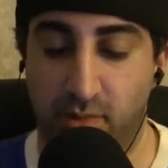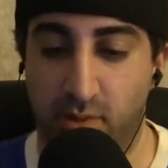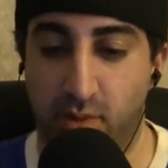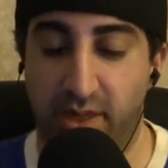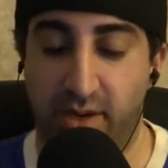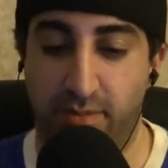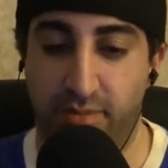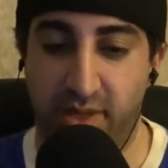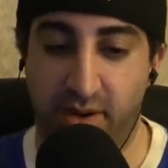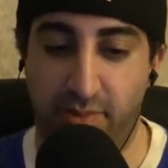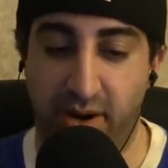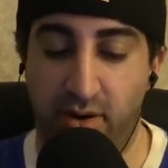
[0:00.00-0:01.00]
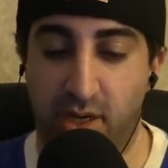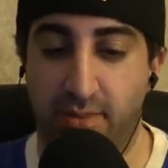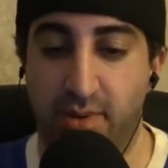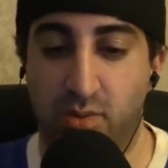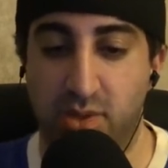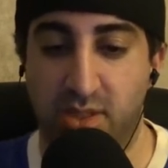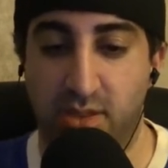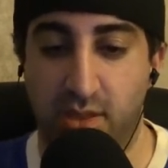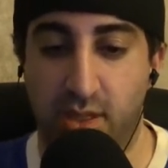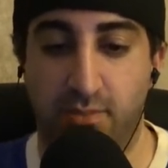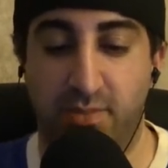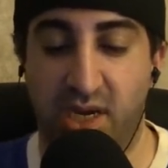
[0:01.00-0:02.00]
well their their parent company was
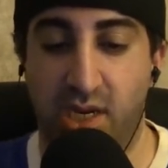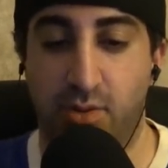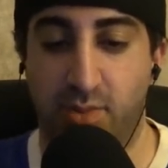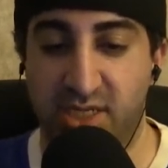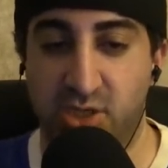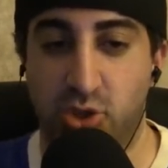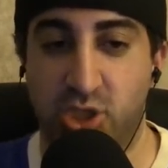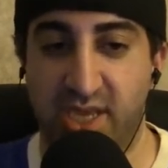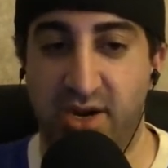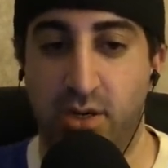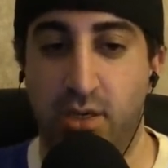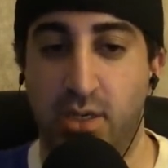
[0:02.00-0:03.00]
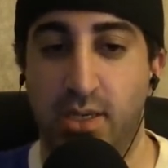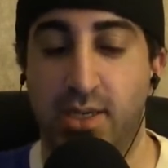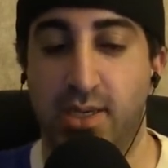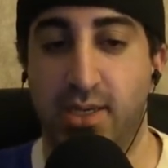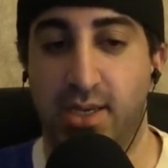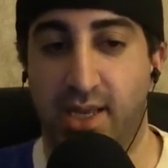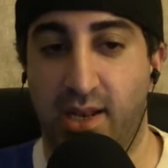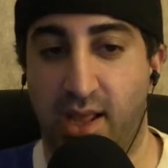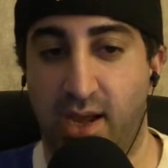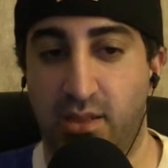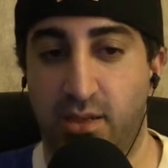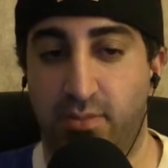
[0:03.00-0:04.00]
the Media Research Center, and
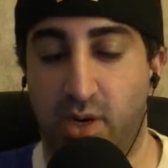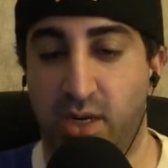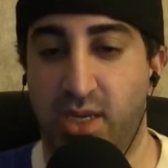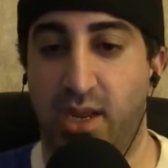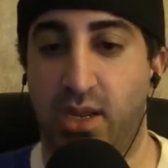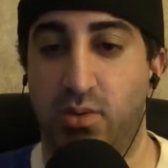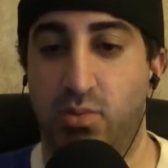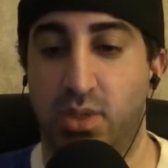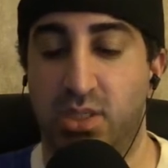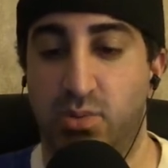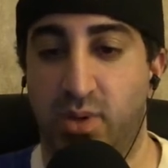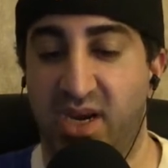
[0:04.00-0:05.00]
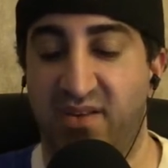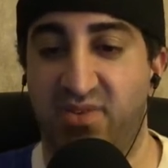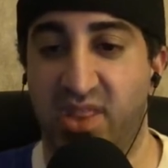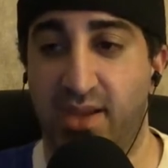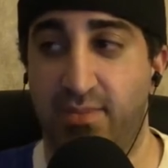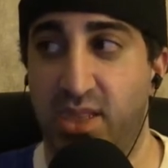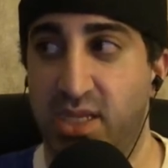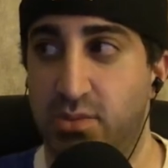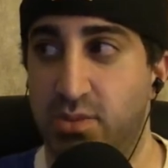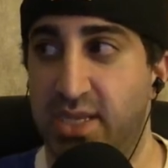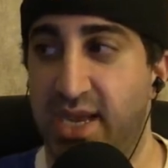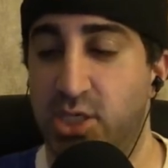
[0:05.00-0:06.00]
Lachlan Markay was writing for them, and
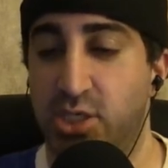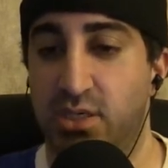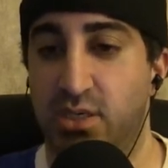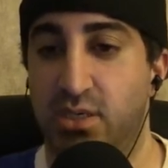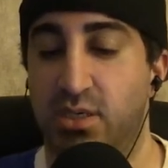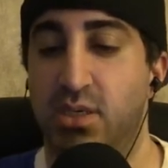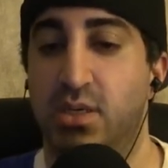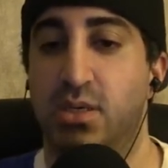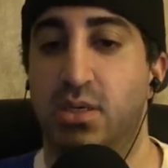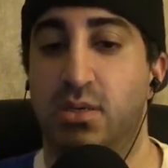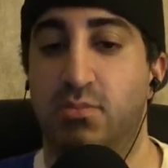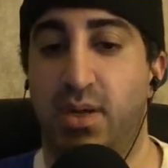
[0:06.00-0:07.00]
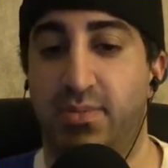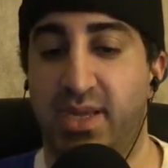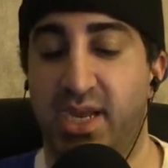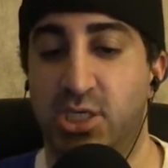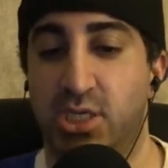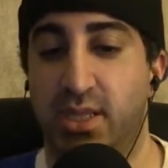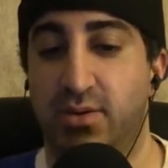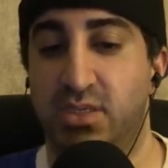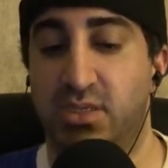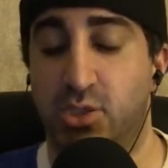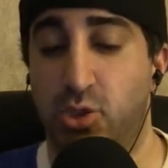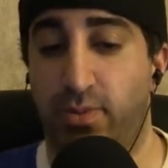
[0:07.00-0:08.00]
this was actually a publication that
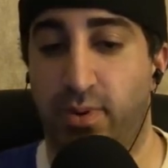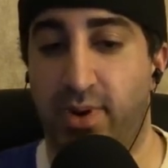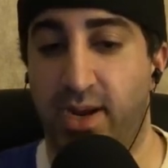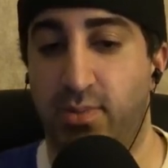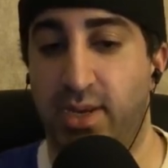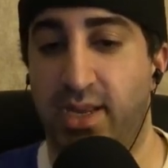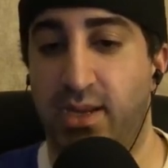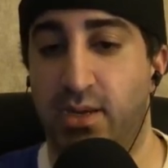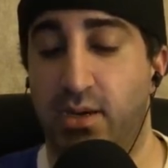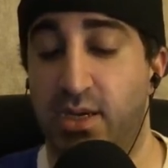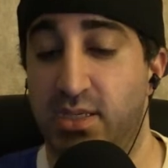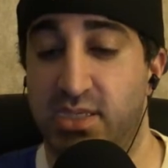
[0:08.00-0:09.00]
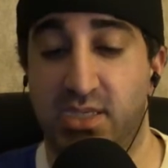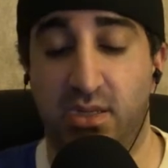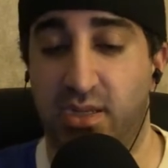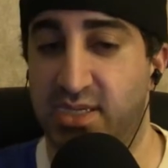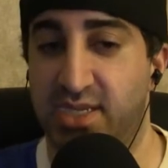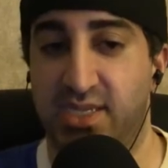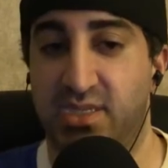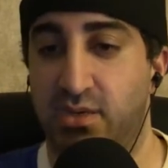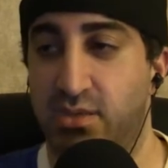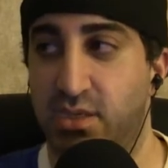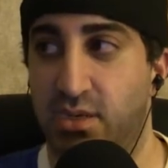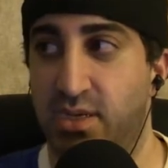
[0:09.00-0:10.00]
was super right wing, and it still exists.
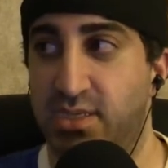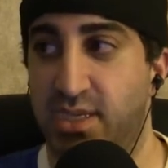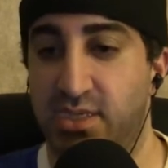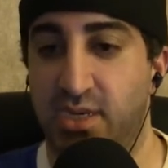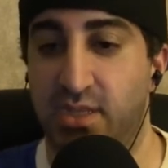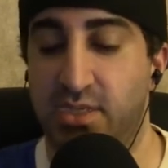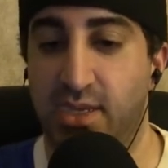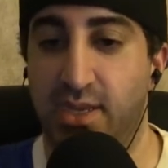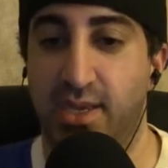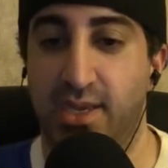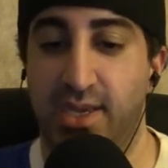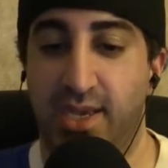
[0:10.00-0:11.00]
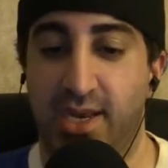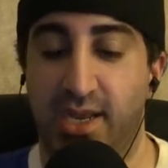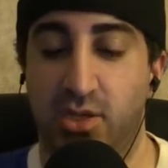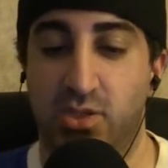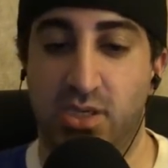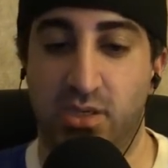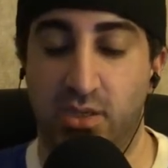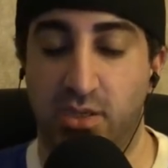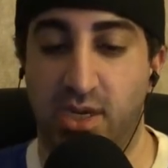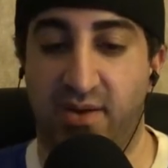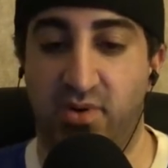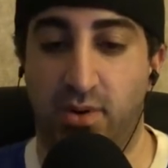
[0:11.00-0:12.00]
They're still in existence. And I used to
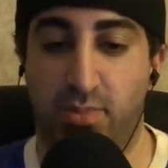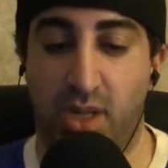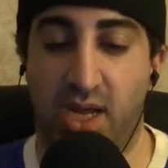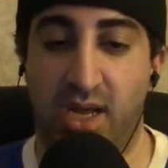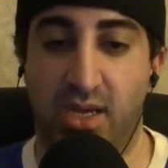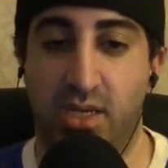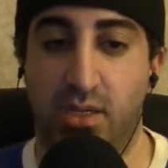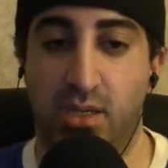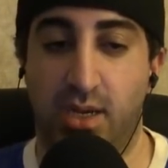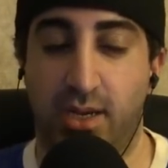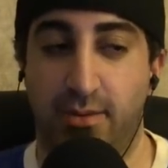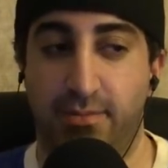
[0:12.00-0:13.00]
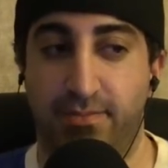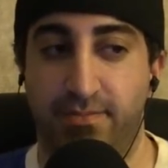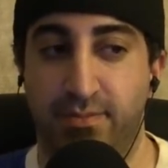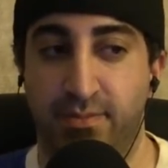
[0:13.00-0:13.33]
cover a blog. Um,